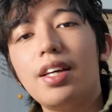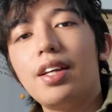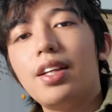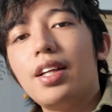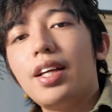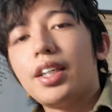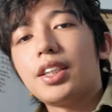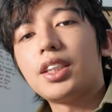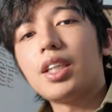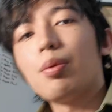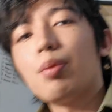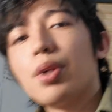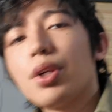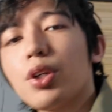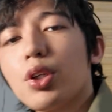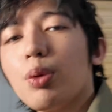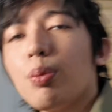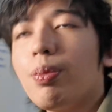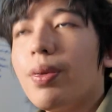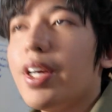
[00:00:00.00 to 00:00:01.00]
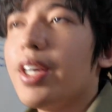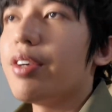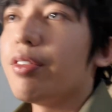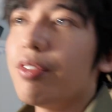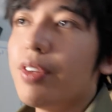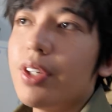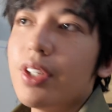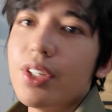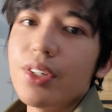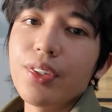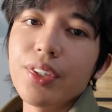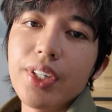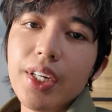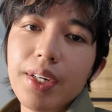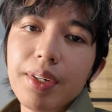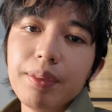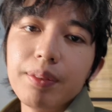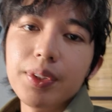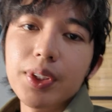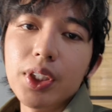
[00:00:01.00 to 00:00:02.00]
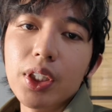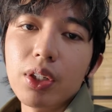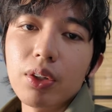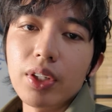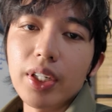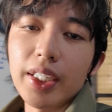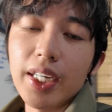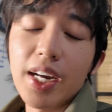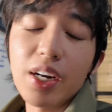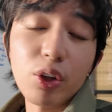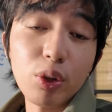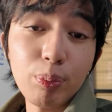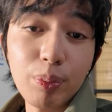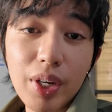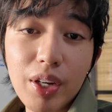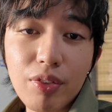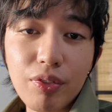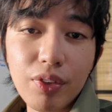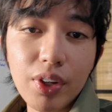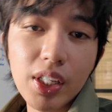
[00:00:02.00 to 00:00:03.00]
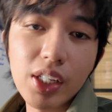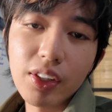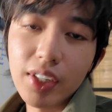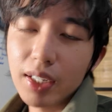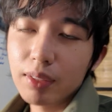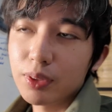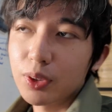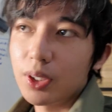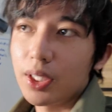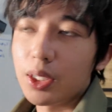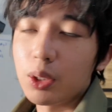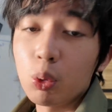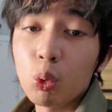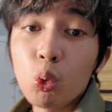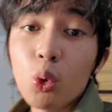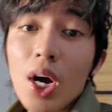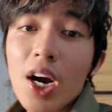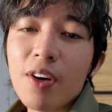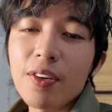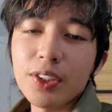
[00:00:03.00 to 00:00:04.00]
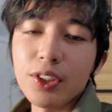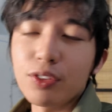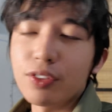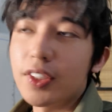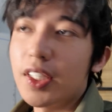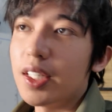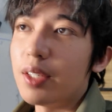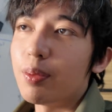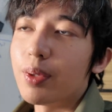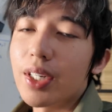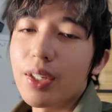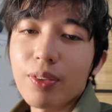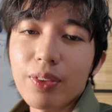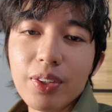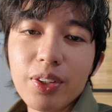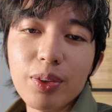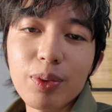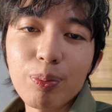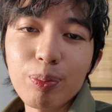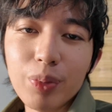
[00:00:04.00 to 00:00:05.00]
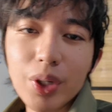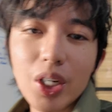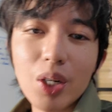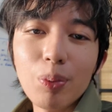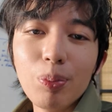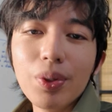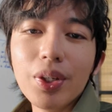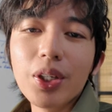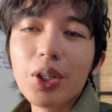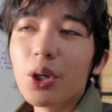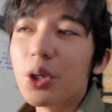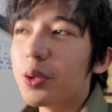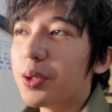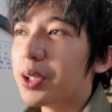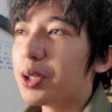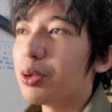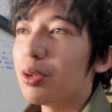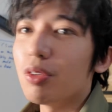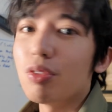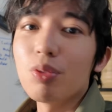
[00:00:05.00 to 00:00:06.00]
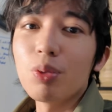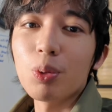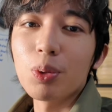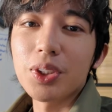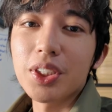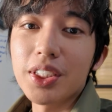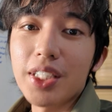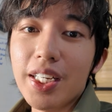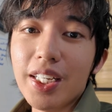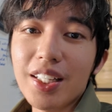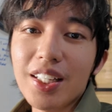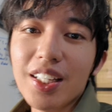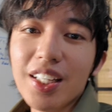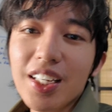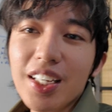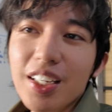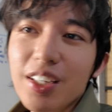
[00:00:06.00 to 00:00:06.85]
And like similar to playing video games, like I could play video games on like 2 hours of sleep and I would probably go into a flow state